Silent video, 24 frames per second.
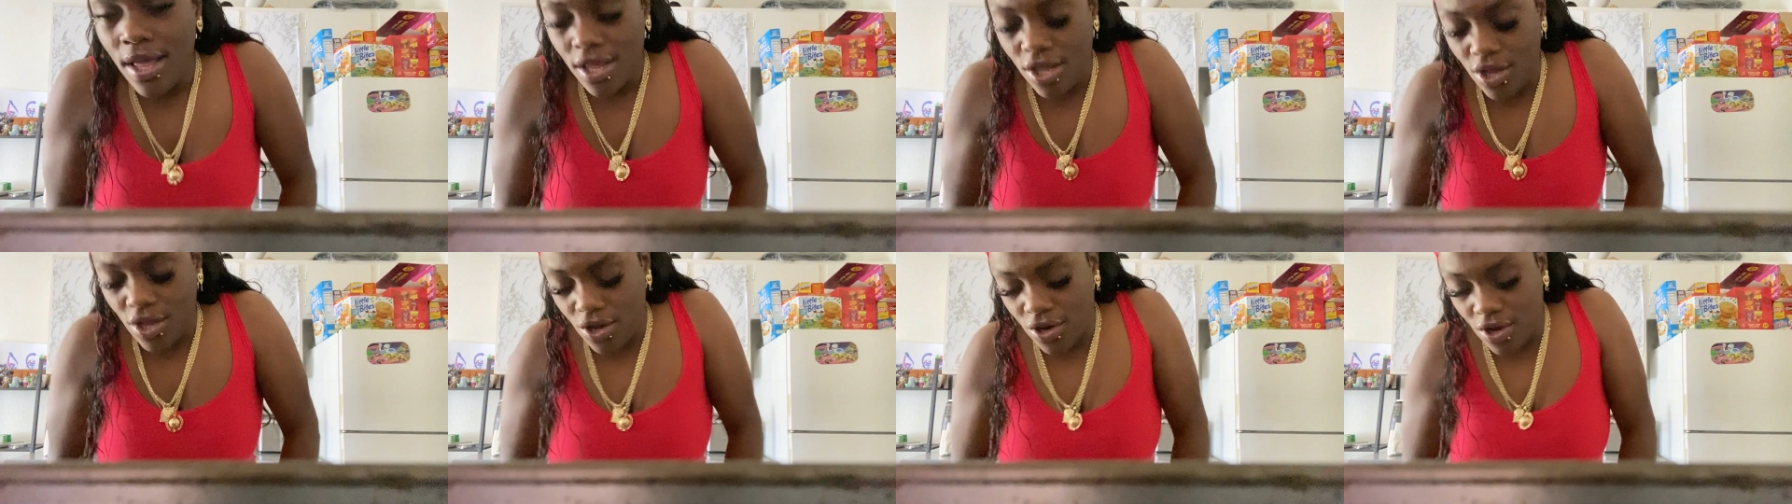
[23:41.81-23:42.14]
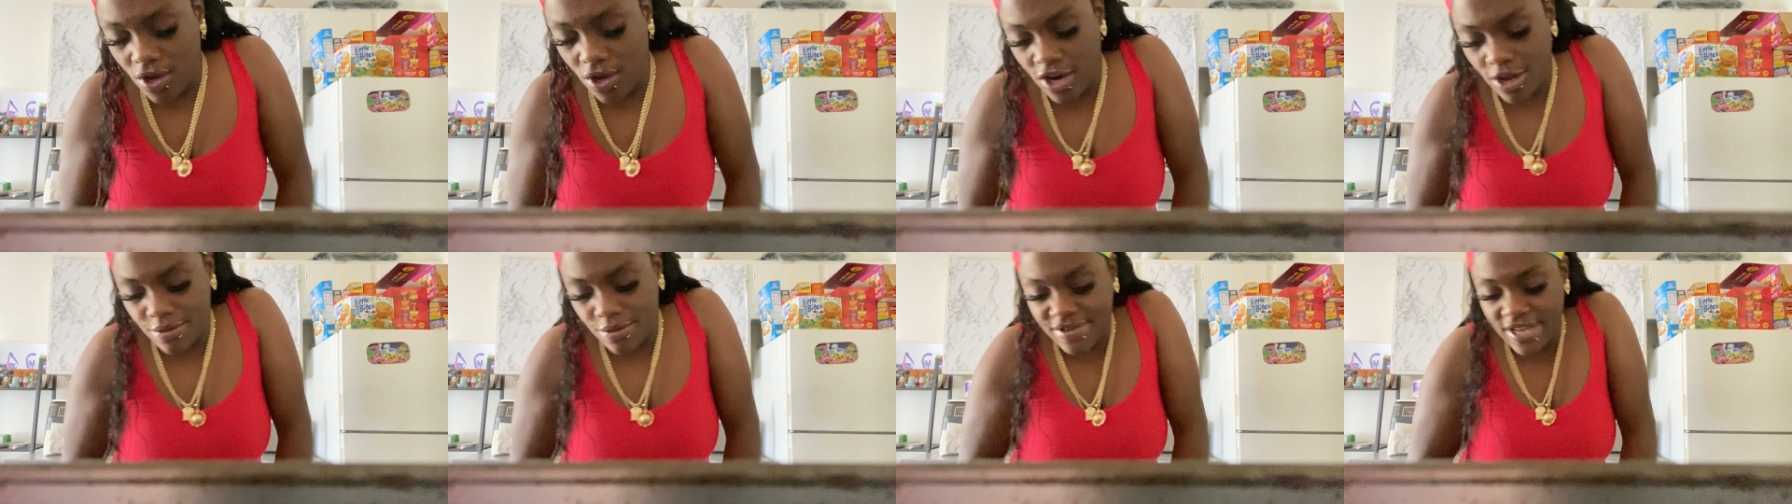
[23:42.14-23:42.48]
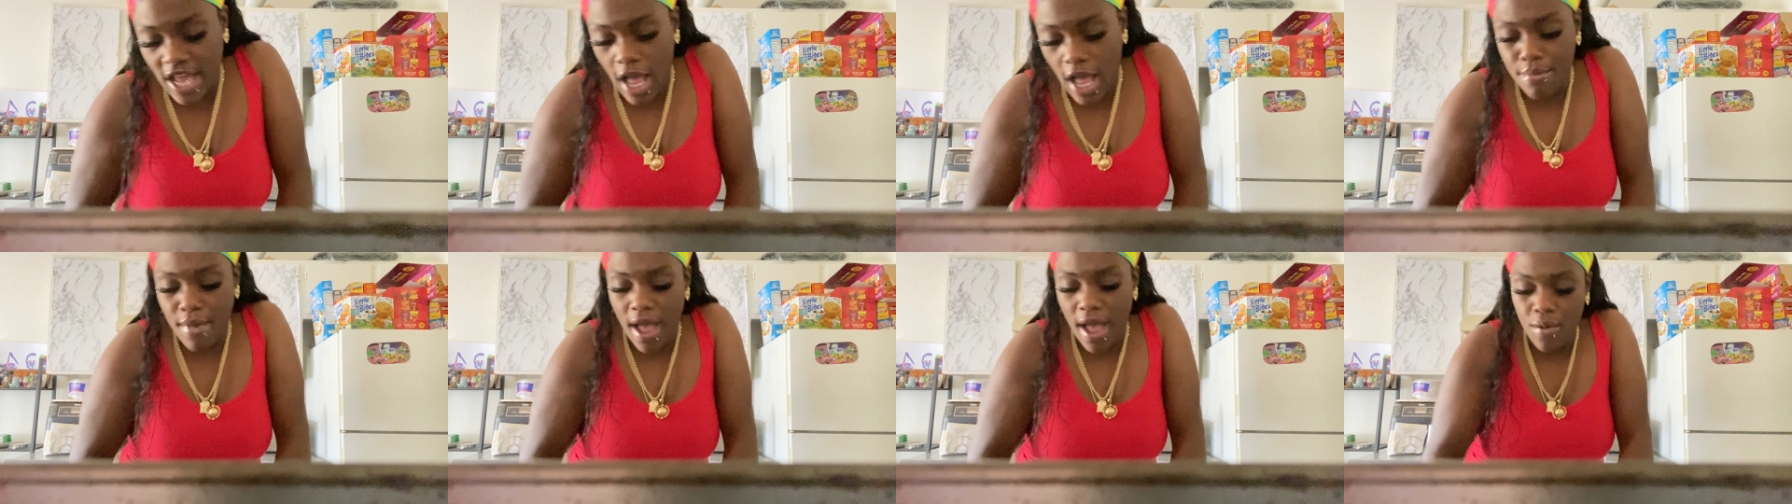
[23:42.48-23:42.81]
You know what I'm
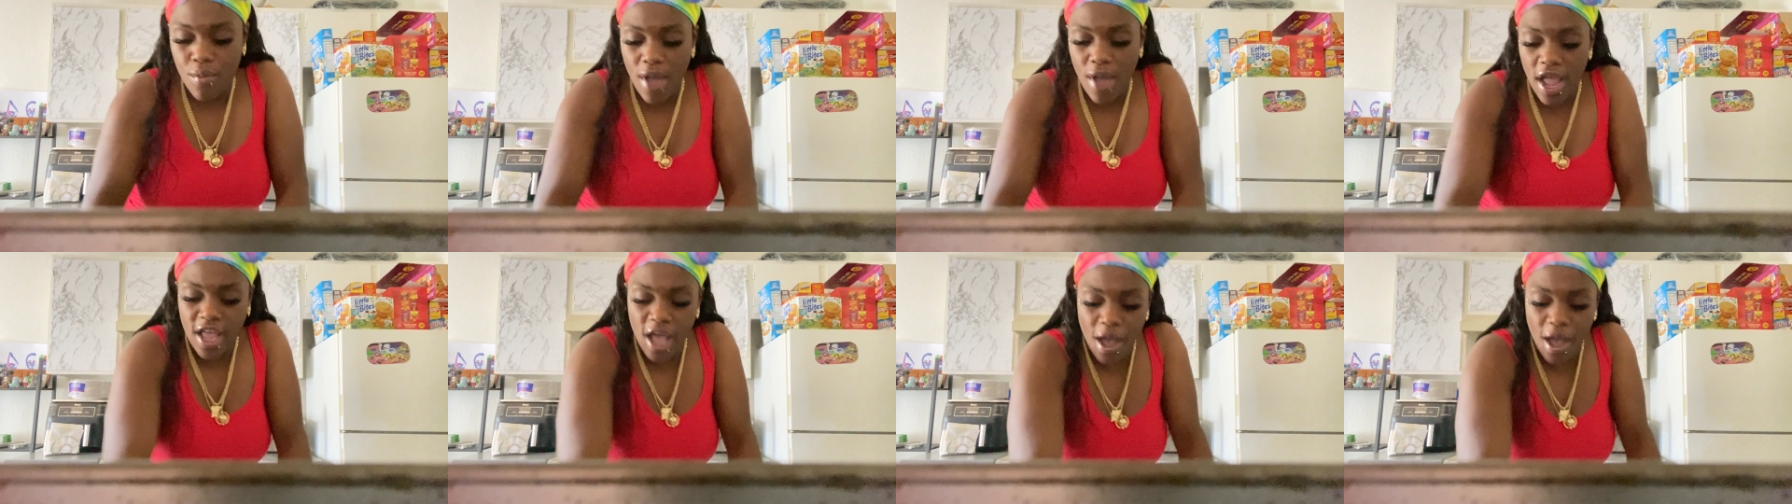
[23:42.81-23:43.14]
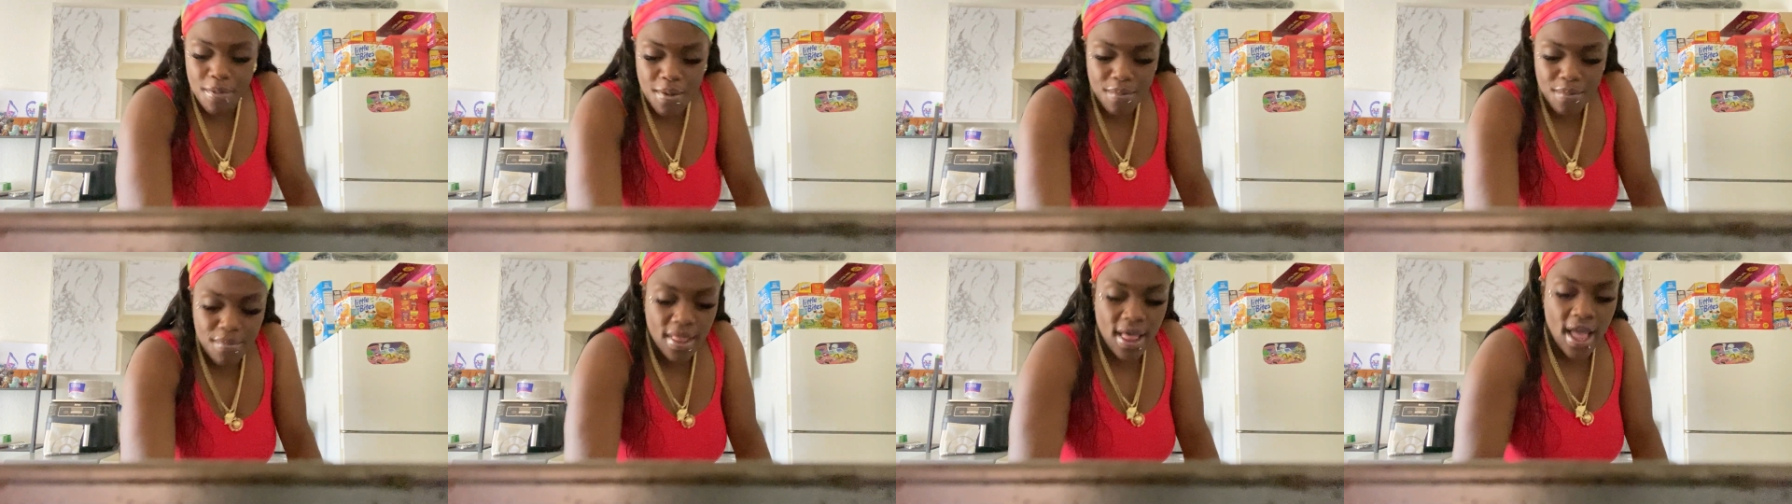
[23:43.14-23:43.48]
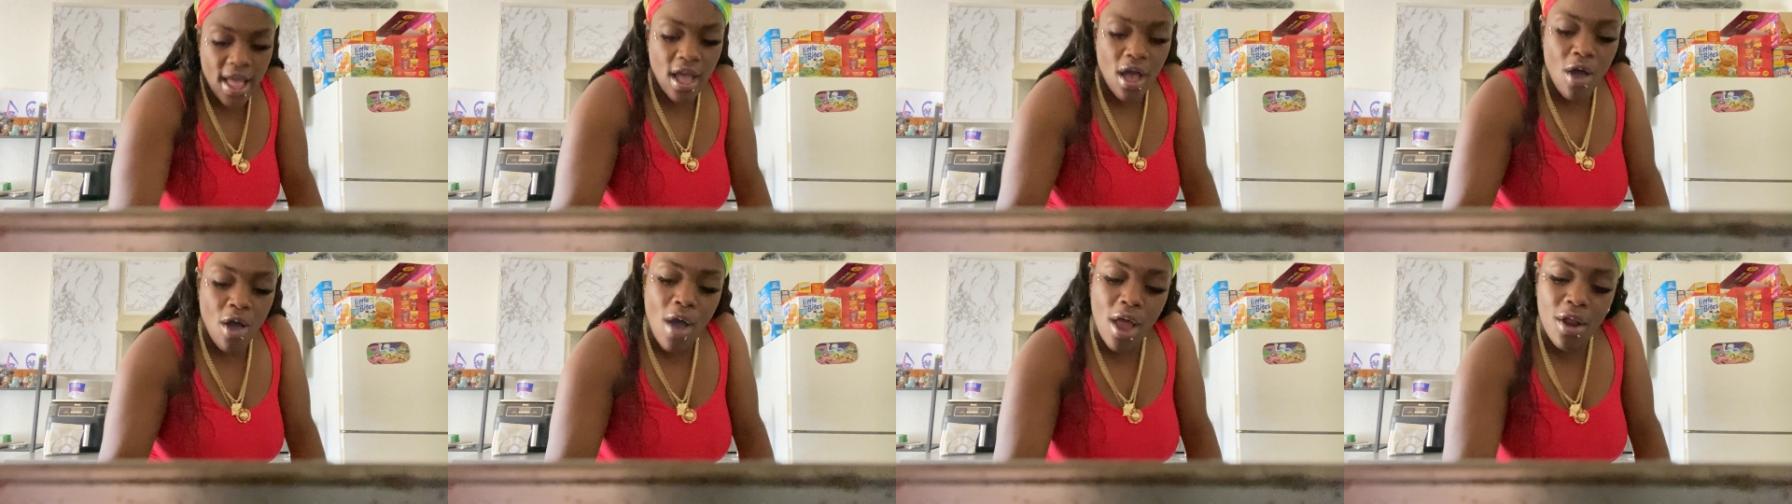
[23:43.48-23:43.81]
saying? I might wake up and be
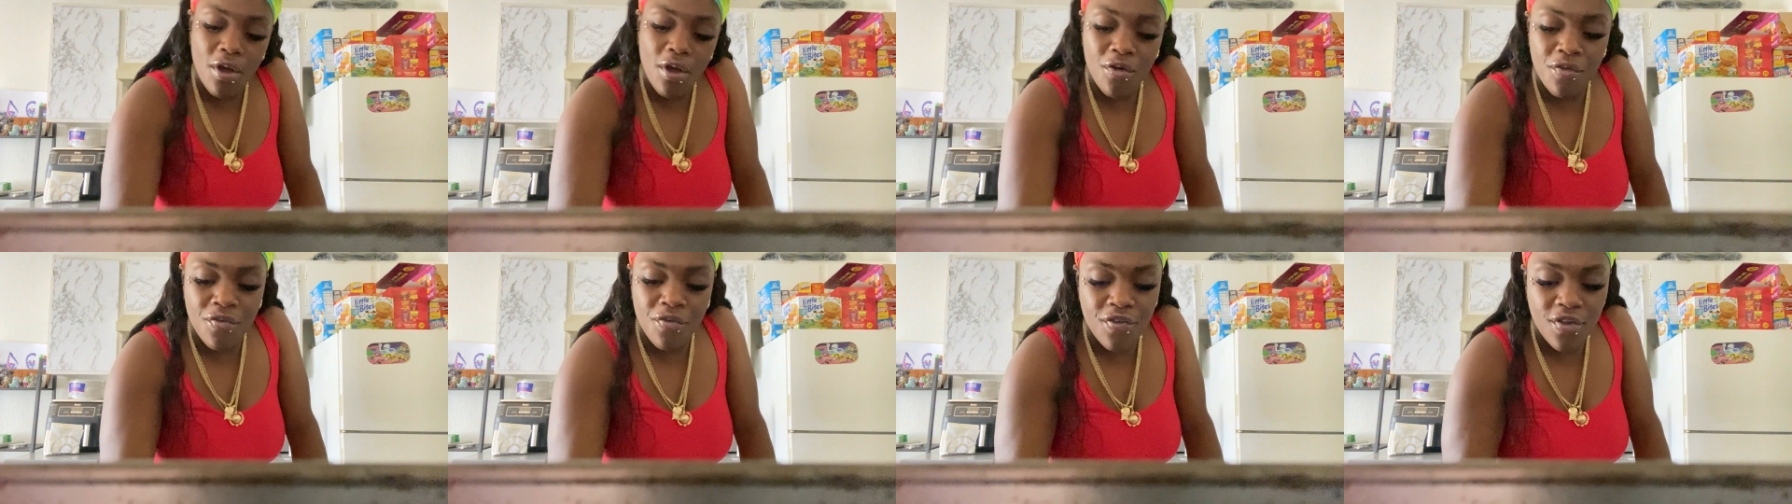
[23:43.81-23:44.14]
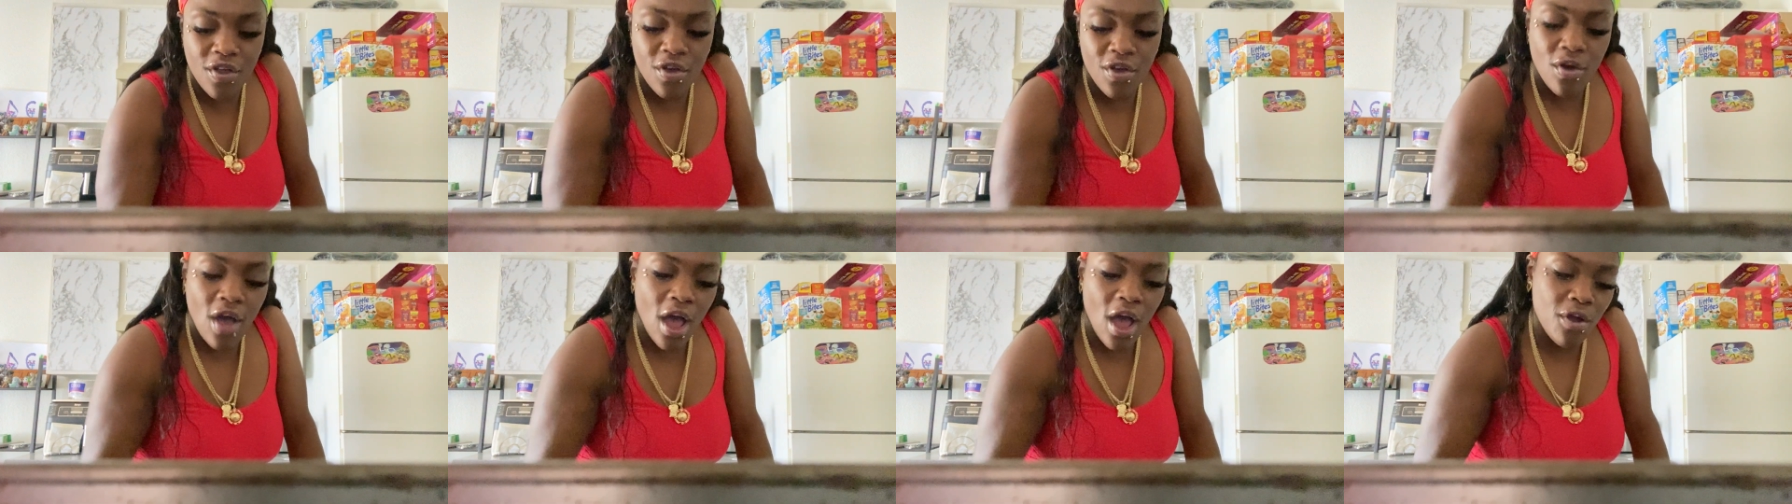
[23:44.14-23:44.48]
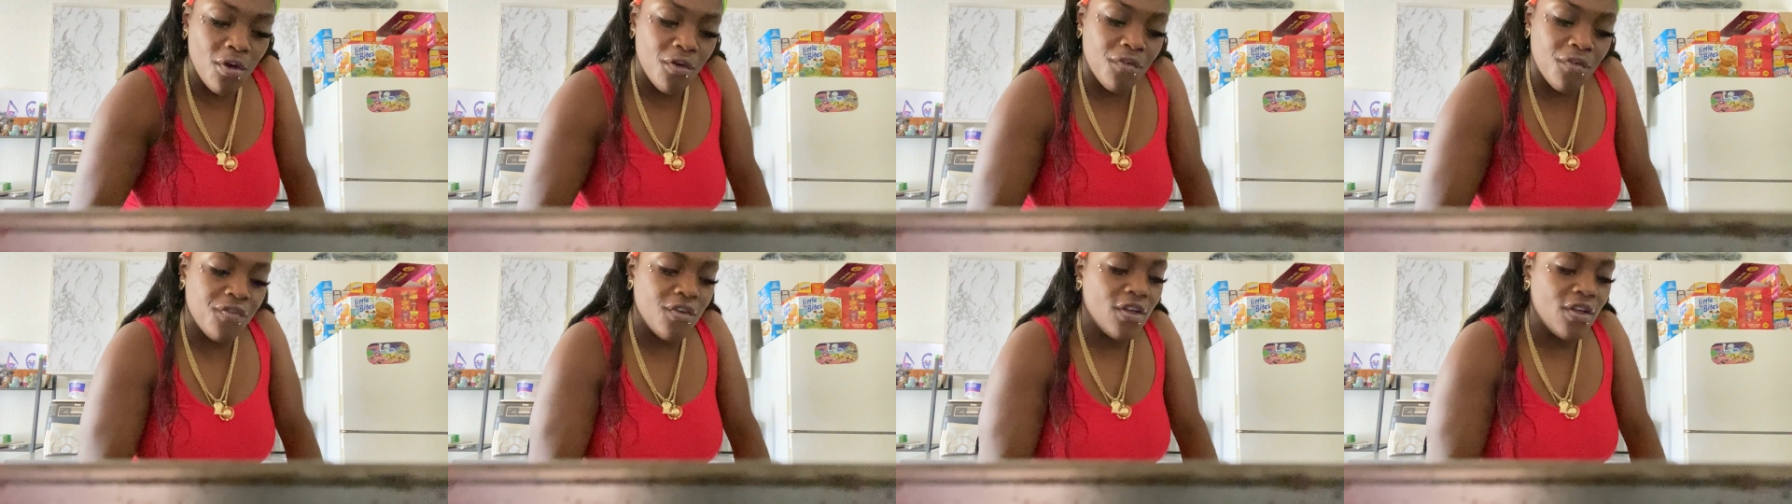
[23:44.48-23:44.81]
like, oh, I don't feel, I
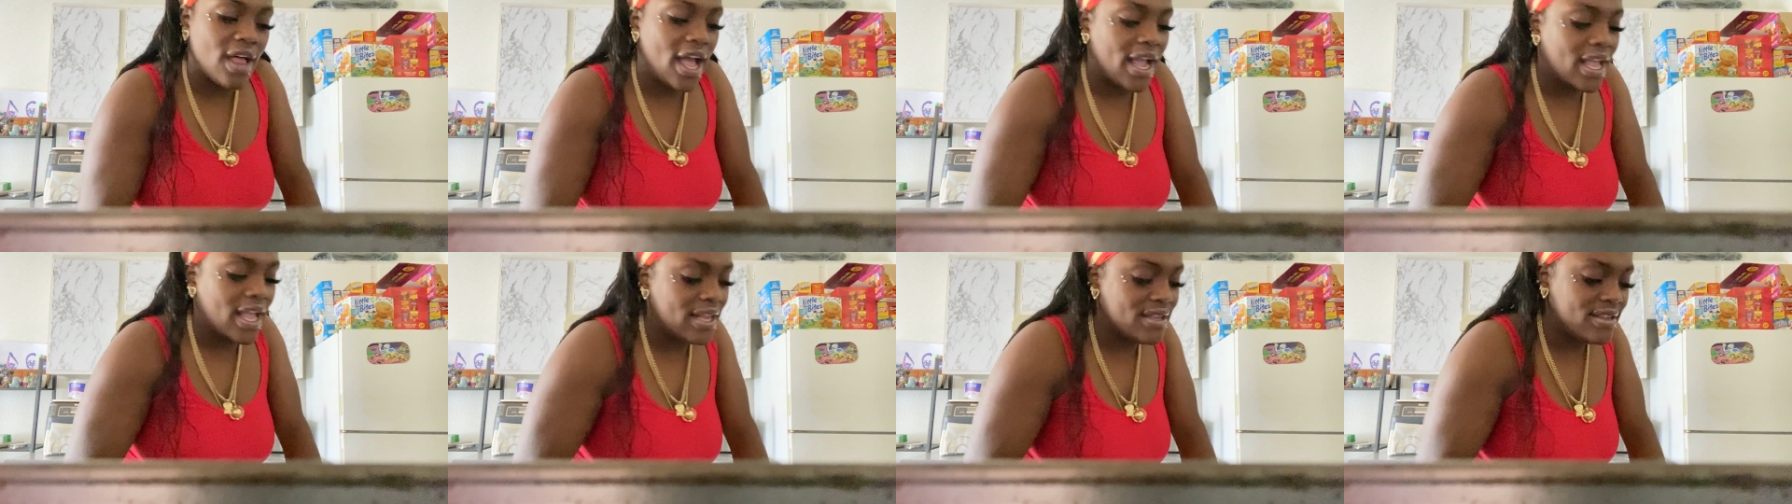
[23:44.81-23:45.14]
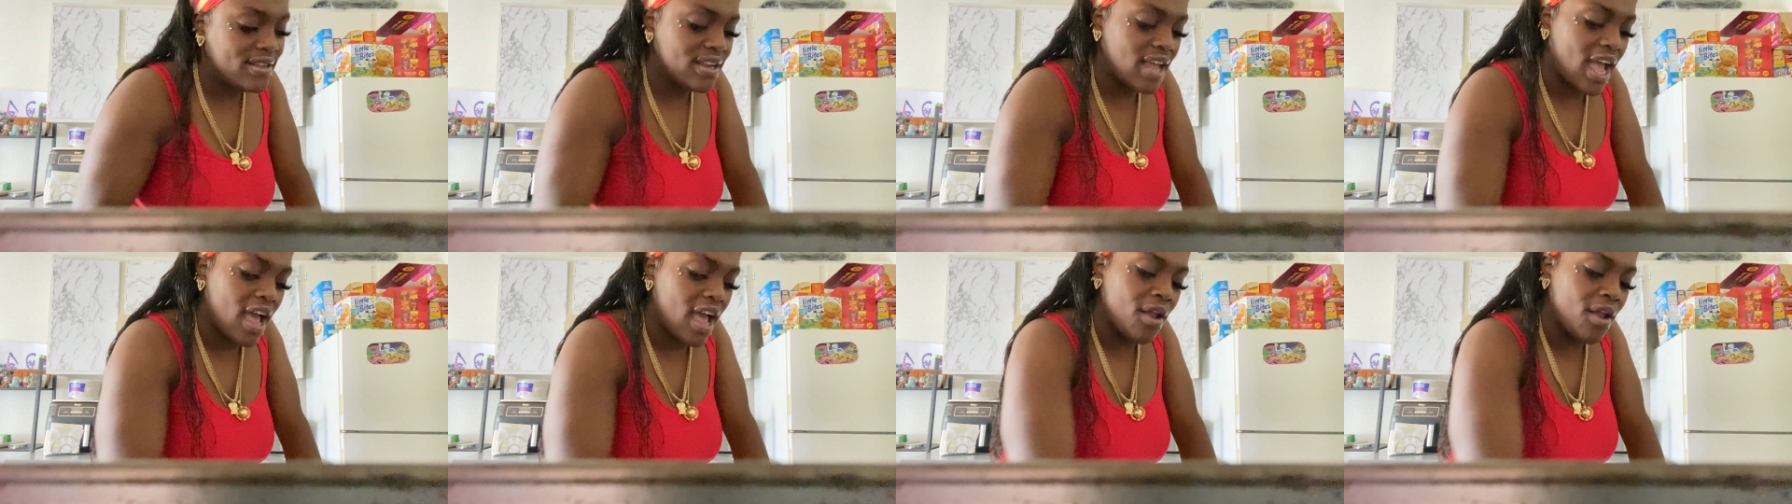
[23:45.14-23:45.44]
don't feel like it today.